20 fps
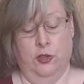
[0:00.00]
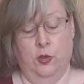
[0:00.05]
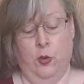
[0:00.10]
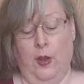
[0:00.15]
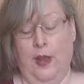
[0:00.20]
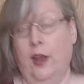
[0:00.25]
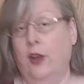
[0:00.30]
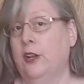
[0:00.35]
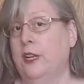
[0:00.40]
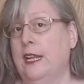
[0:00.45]
So
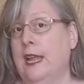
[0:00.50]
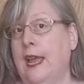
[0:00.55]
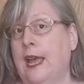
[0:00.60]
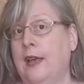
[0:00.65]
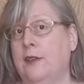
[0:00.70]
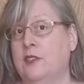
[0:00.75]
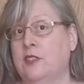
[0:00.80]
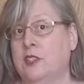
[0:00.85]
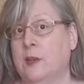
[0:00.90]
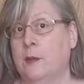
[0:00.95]
I already
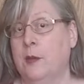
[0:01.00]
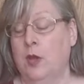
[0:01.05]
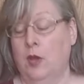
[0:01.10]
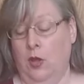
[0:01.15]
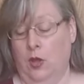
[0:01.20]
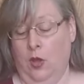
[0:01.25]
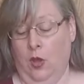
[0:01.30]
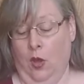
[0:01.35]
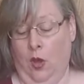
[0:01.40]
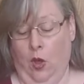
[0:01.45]
have some
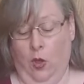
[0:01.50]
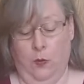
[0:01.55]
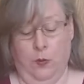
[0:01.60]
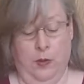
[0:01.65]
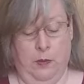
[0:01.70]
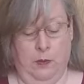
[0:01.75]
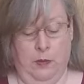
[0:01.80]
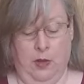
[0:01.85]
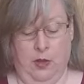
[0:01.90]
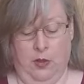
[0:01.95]

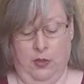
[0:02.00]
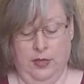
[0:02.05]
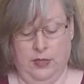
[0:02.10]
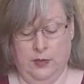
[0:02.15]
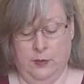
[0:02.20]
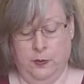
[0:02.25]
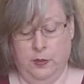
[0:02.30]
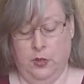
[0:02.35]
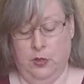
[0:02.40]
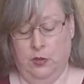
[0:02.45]
almond meal
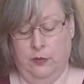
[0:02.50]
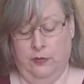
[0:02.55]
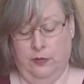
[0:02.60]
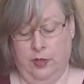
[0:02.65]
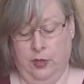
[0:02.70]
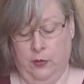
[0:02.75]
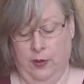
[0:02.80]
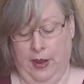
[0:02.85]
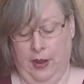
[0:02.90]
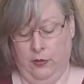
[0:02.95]
that's
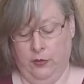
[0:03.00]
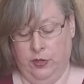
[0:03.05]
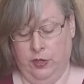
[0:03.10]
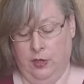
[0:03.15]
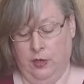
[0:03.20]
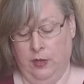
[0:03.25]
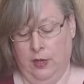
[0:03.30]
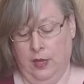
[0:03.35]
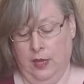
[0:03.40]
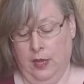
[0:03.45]
beautifully ground,
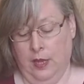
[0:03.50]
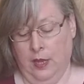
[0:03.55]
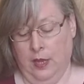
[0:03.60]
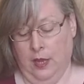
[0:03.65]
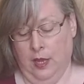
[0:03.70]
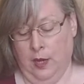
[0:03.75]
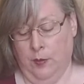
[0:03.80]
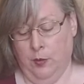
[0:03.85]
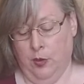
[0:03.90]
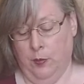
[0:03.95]

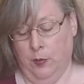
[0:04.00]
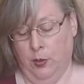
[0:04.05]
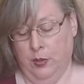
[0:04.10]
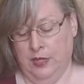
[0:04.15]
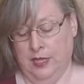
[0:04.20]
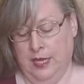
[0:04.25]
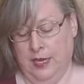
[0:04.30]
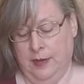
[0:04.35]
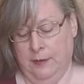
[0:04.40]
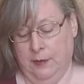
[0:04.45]
and I'm going to
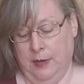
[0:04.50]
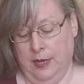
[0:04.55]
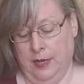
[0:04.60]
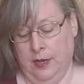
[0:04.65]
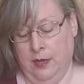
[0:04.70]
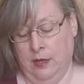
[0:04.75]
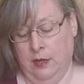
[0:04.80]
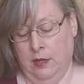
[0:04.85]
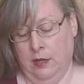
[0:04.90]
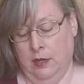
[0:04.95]
put that in
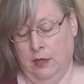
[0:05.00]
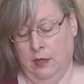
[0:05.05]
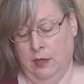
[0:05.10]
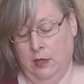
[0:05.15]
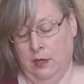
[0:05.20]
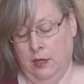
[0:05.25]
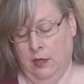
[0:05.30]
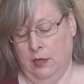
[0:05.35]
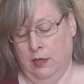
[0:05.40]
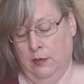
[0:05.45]
my
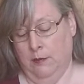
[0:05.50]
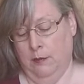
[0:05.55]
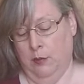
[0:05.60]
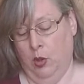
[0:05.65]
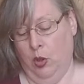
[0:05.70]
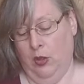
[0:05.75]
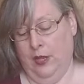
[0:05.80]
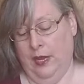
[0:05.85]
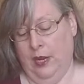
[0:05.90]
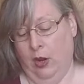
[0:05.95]

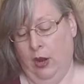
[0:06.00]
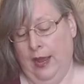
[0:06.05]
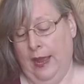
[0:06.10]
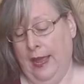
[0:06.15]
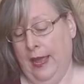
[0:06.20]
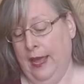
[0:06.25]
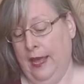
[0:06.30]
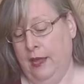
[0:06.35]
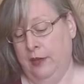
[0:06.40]
bowl here.